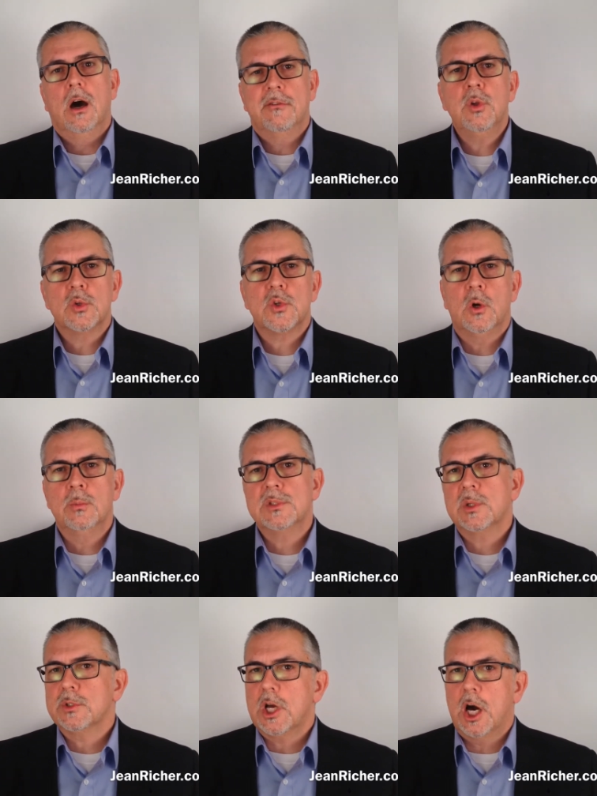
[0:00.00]
Of those homes,
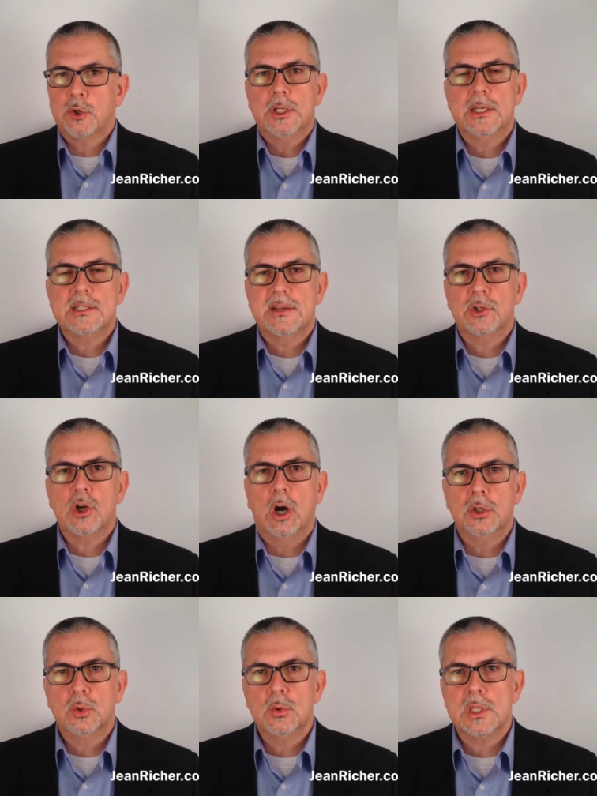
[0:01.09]
there was 197
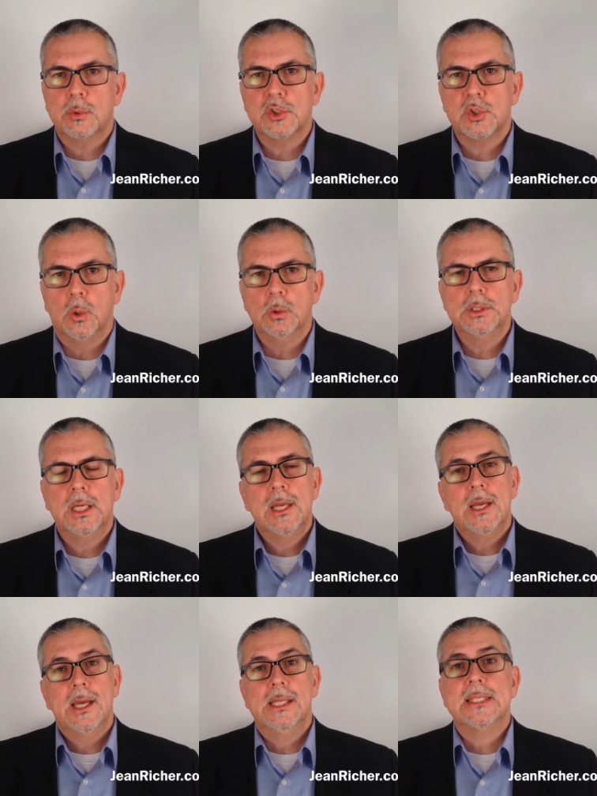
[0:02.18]
condos that were sold
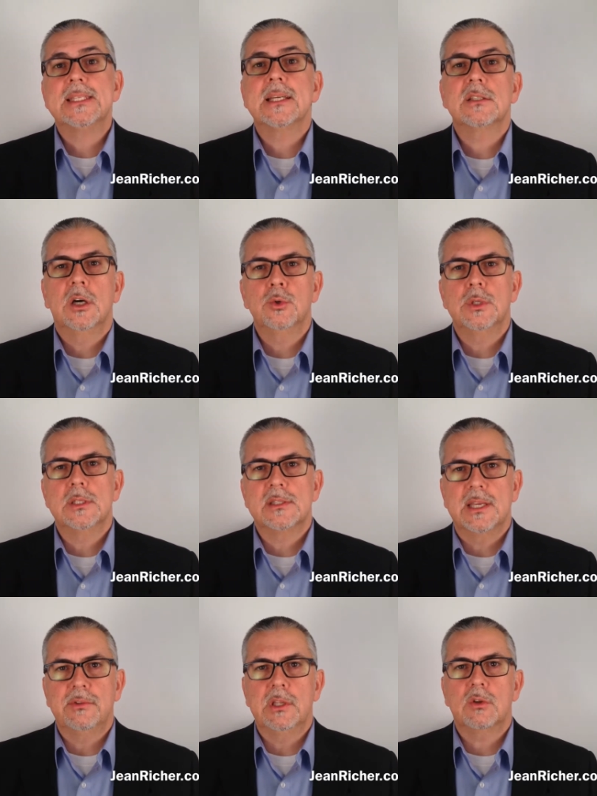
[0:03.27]
and
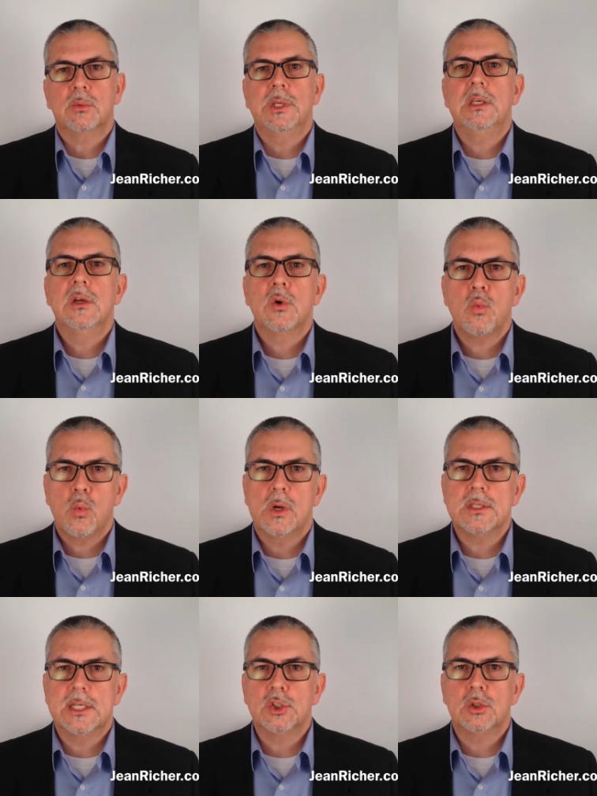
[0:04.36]
673
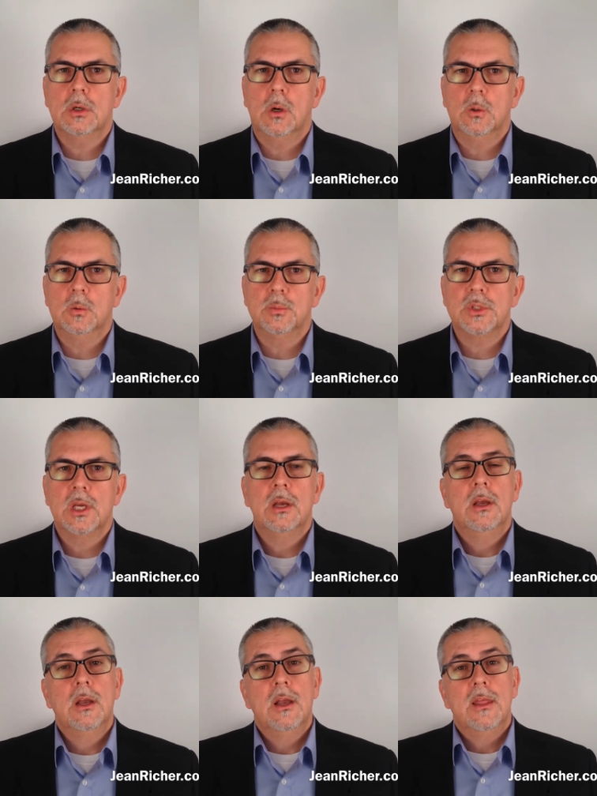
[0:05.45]
residential homes.
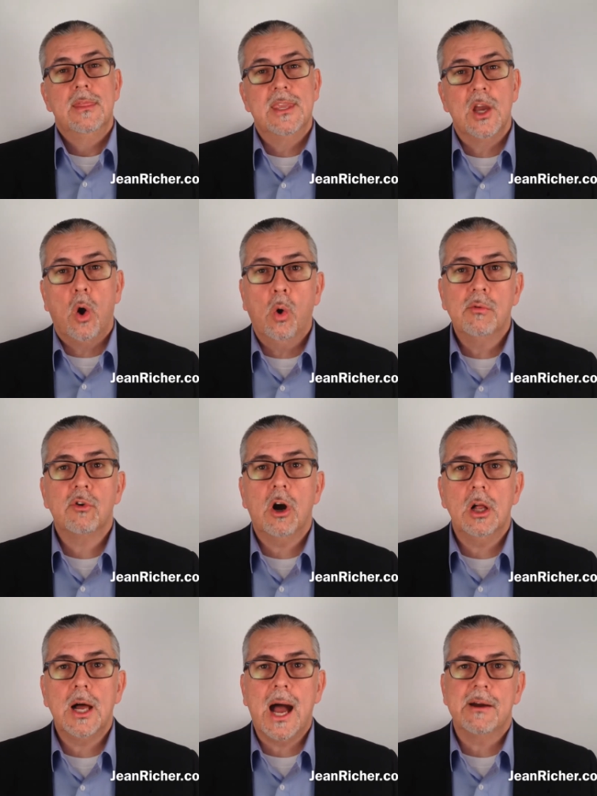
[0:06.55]
The
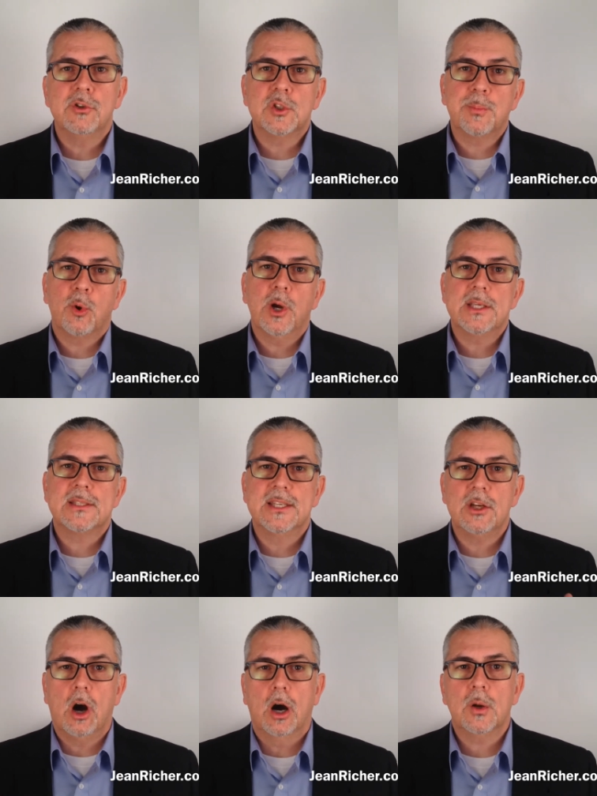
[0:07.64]
overall average price
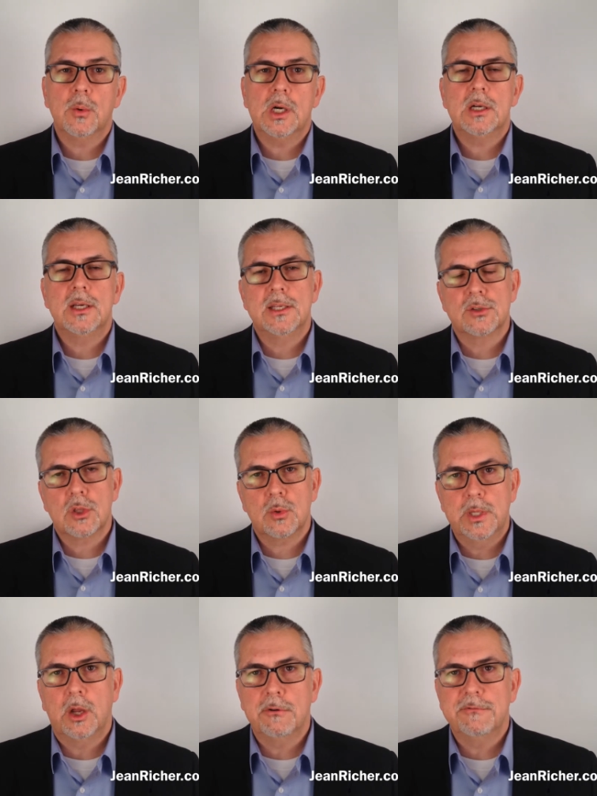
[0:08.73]
in Ottawa is
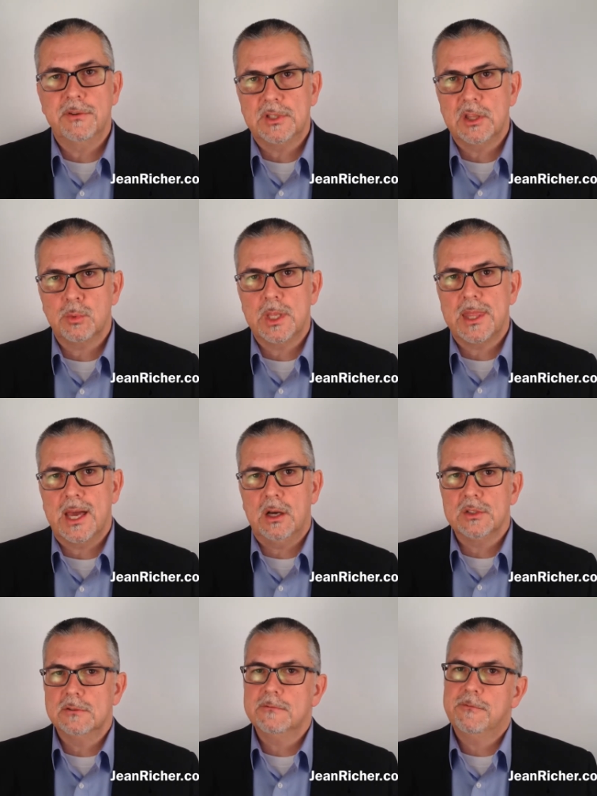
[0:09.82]

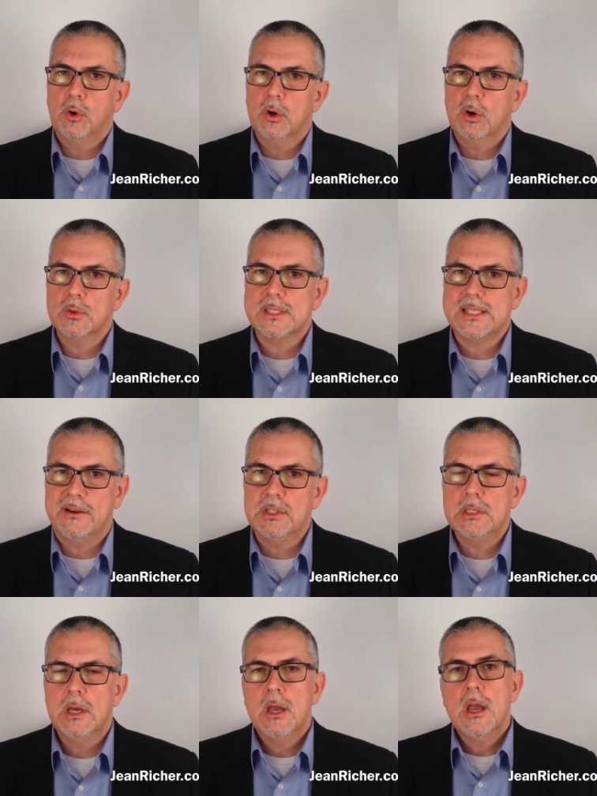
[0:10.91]

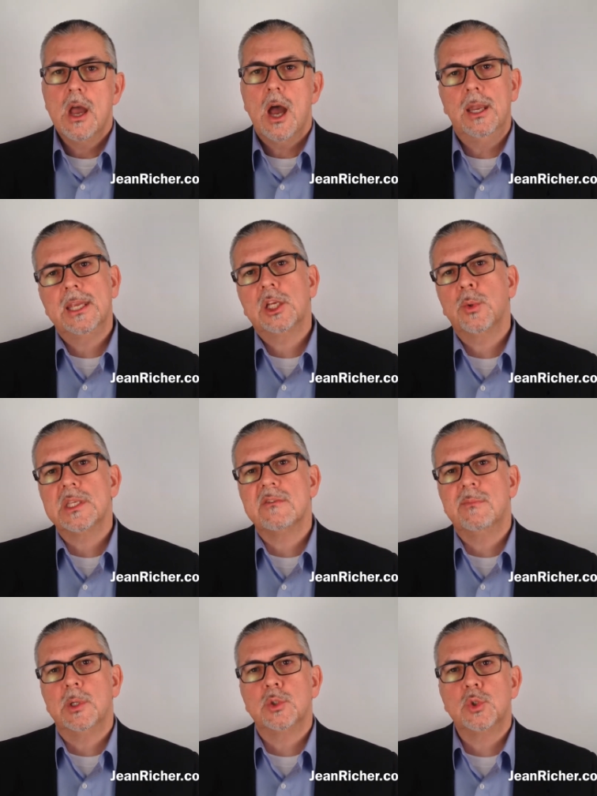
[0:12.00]
353,407, an increase
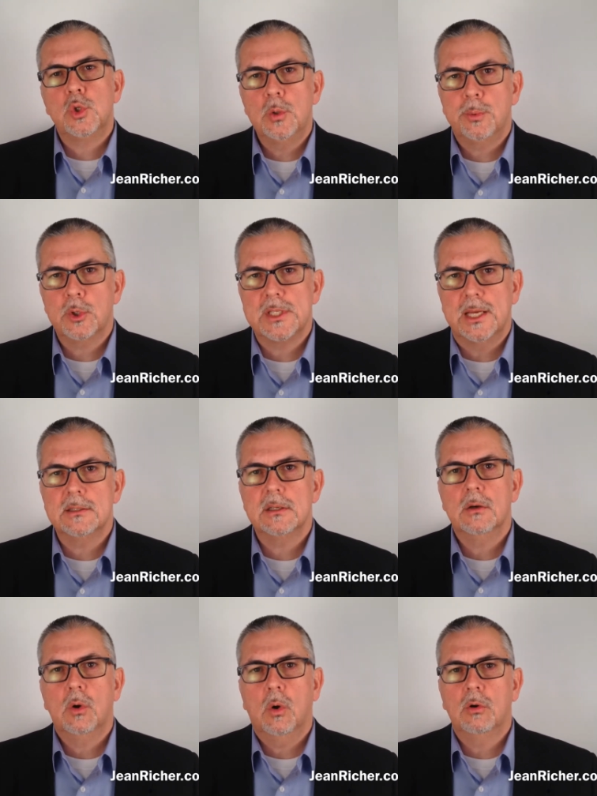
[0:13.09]
of about 2%
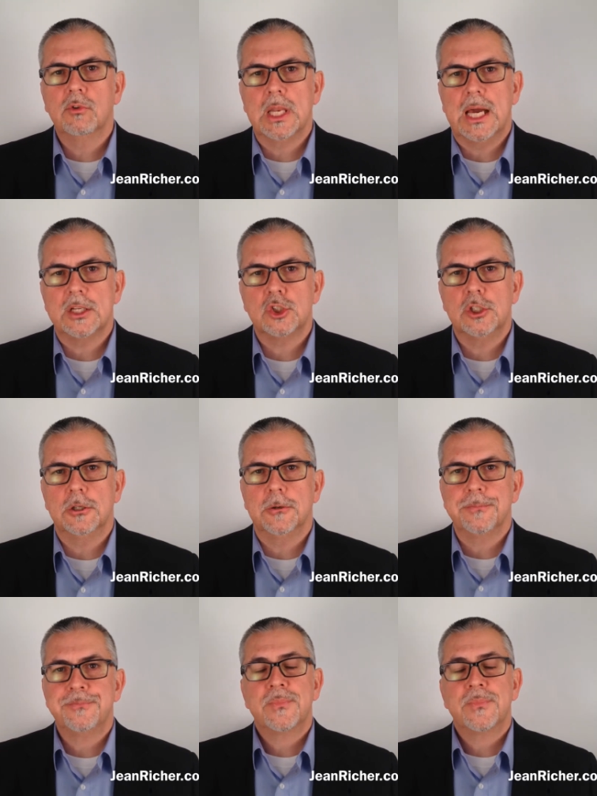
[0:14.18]
over last year.